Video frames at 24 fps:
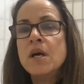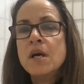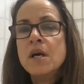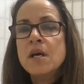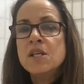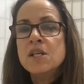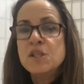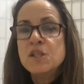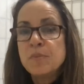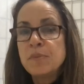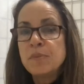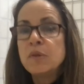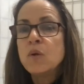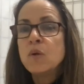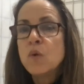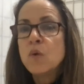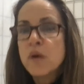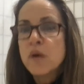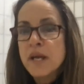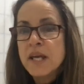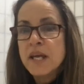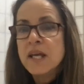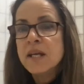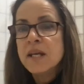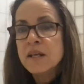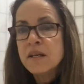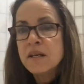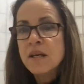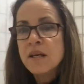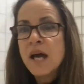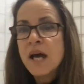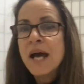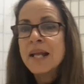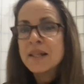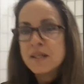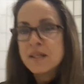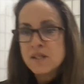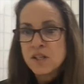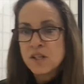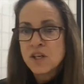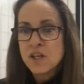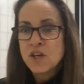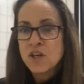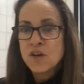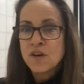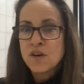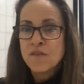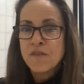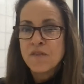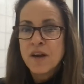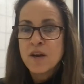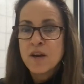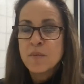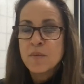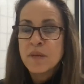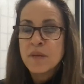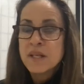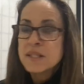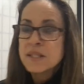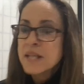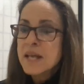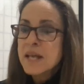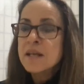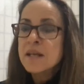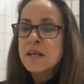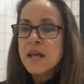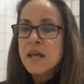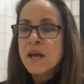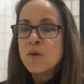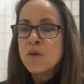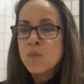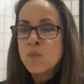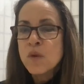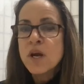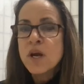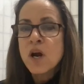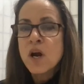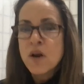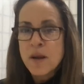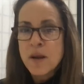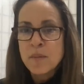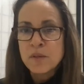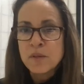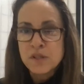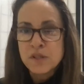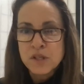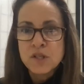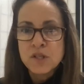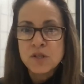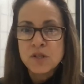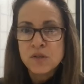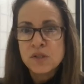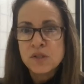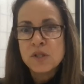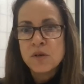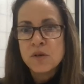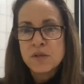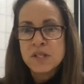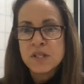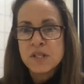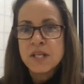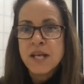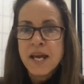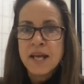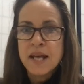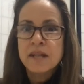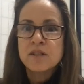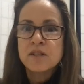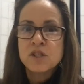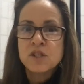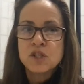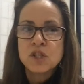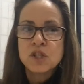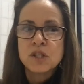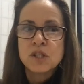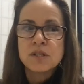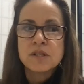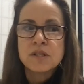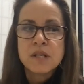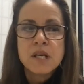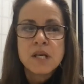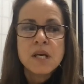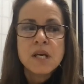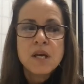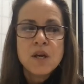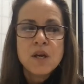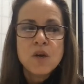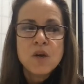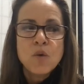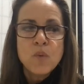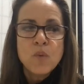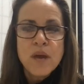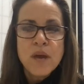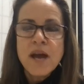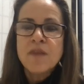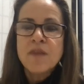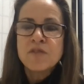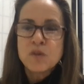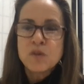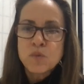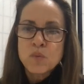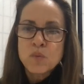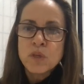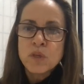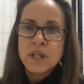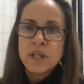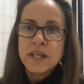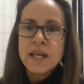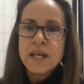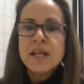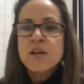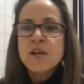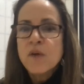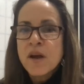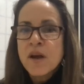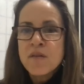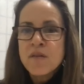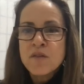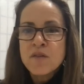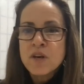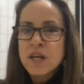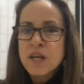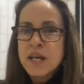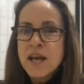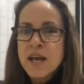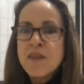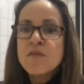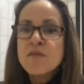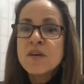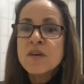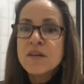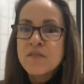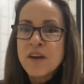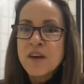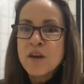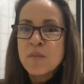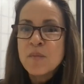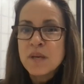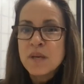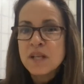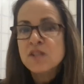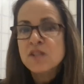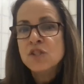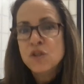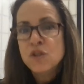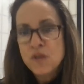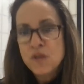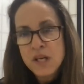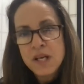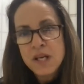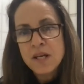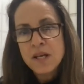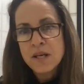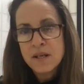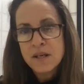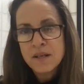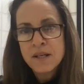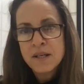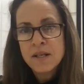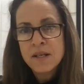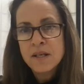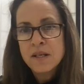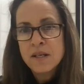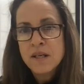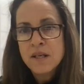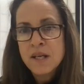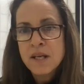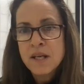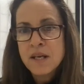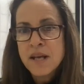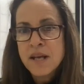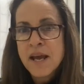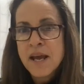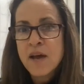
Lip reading: deploy in highly secure environments, and we are able to do so today. It's just we have to really, every environment is unique in how